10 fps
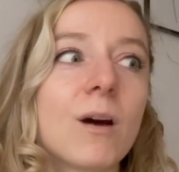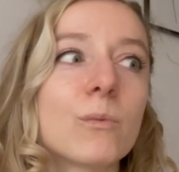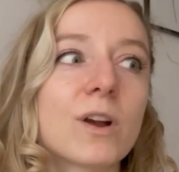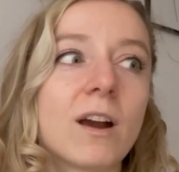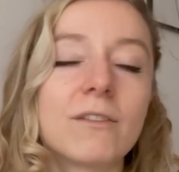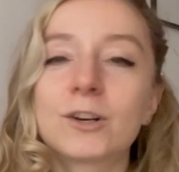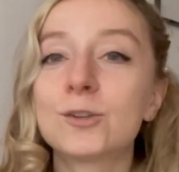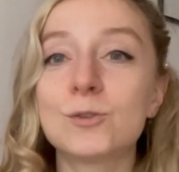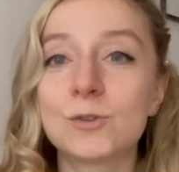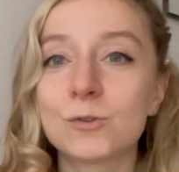Wherever
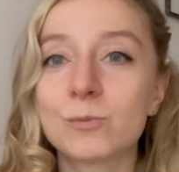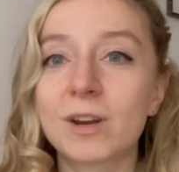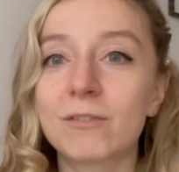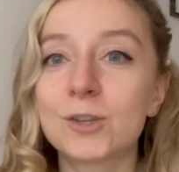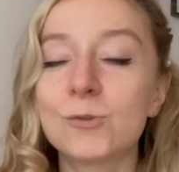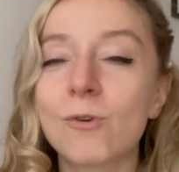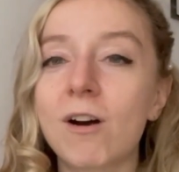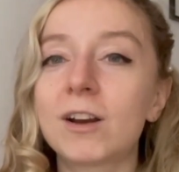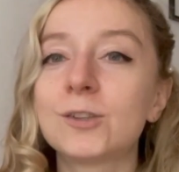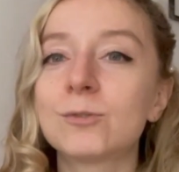you do, whatever you
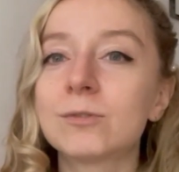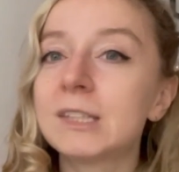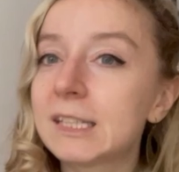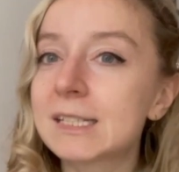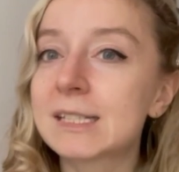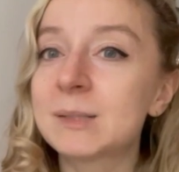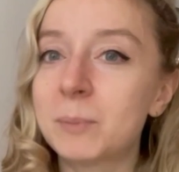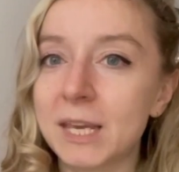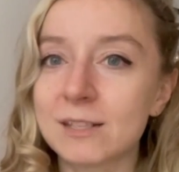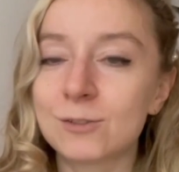are, you need
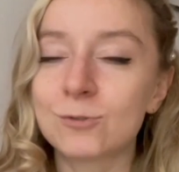space.